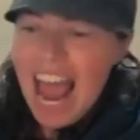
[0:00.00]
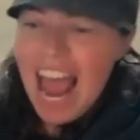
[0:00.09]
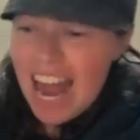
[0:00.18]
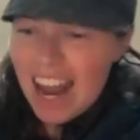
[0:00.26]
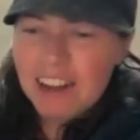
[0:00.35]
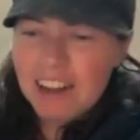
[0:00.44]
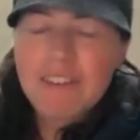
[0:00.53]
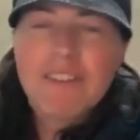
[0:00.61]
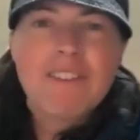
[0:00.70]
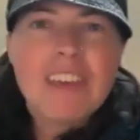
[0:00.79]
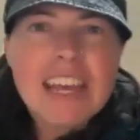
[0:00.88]
and I could
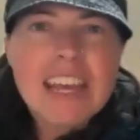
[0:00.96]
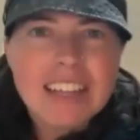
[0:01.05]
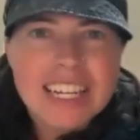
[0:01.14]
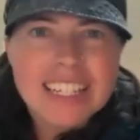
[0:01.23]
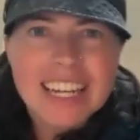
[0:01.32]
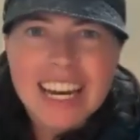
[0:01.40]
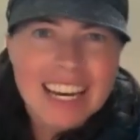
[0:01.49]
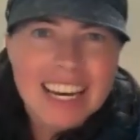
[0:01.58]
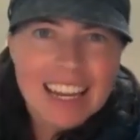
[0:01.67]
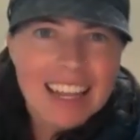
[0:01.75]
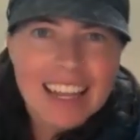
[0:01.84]
feel it. And
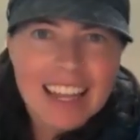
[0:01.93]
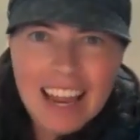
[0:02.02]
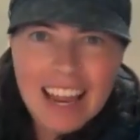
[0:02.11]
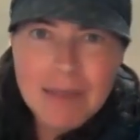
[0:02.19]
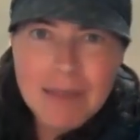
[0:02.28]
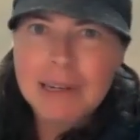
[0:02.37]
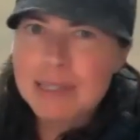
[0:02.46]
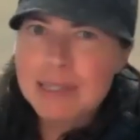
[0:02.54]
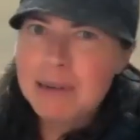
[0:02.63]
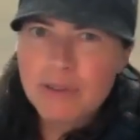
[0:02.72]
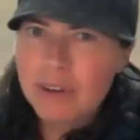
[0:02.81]
anybody who's
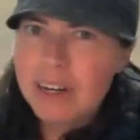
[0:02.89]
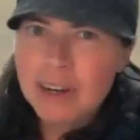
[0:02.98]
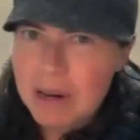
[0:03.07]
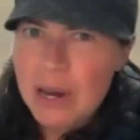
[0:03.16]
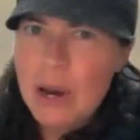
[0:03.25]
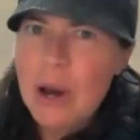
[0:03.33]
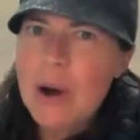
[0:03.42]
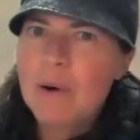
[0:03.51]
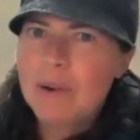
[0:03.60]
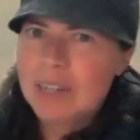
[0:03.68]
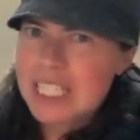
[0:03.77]
been triggered, we
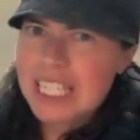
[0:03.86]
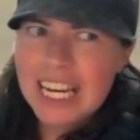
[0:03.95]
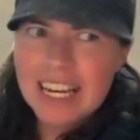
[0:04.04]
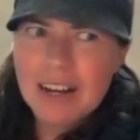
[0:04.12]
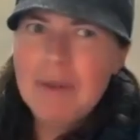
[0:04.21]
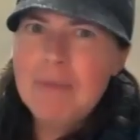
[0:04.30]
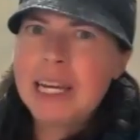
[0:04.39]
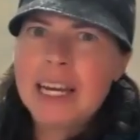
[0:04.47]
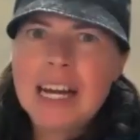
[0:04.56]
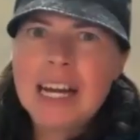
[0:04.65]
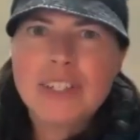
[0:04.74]
know it's like, oh my
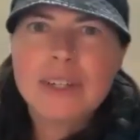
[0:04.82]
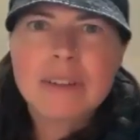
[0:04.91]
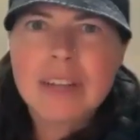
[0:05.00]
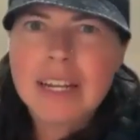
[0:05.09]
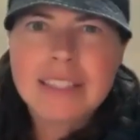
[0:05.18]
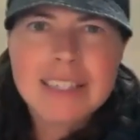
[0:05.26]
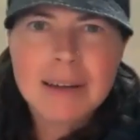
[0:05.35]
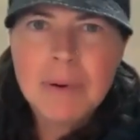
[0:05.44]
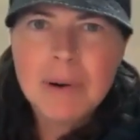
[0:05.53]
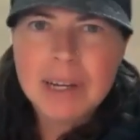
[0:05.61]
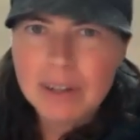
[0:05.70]
gosh, you at some
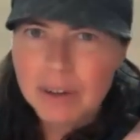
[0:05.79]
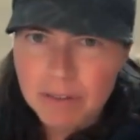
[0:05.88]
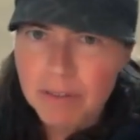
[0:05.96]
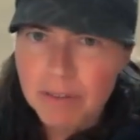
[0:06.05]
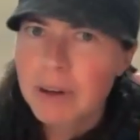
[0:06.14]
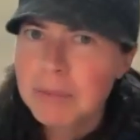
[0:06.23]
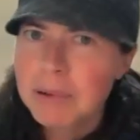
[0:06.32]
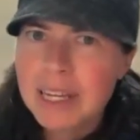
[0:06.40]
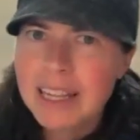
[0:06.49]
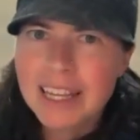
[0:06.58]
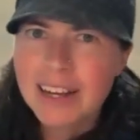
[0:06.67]
point you're
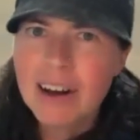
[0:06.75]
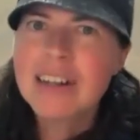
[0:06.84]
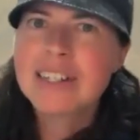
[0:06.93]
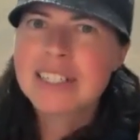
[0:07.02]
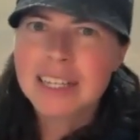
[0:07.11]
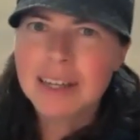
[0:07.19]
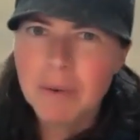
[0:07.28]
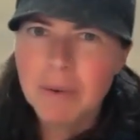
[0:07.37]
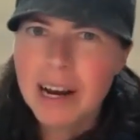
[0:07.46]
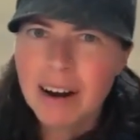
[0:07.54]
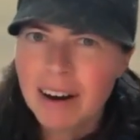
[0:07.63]
completely consciously
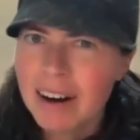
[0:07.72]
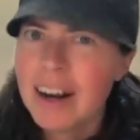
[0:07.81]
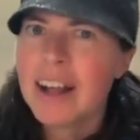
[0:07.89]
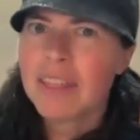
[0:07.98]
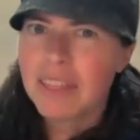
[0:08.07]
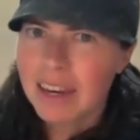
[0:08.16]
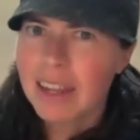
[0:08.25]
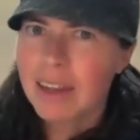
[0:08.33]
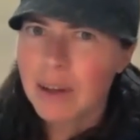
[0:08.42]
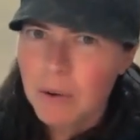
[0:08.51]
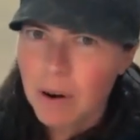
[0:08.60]
aware that
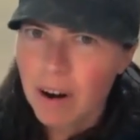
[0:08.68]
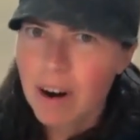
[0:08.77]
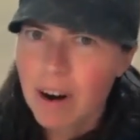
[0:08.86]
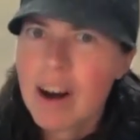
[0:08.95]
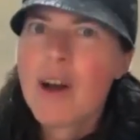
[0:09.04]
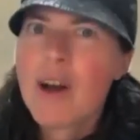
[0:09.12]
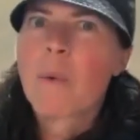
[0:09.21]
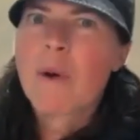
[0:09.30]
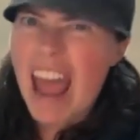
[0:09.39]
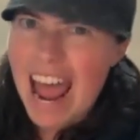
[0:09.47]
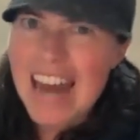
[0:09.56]
you are
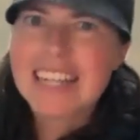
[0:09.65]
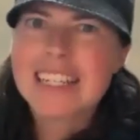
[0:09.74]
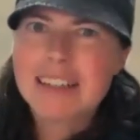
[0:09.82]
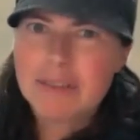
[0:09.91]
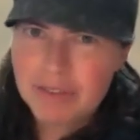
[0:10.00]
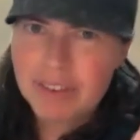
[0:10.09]
reactive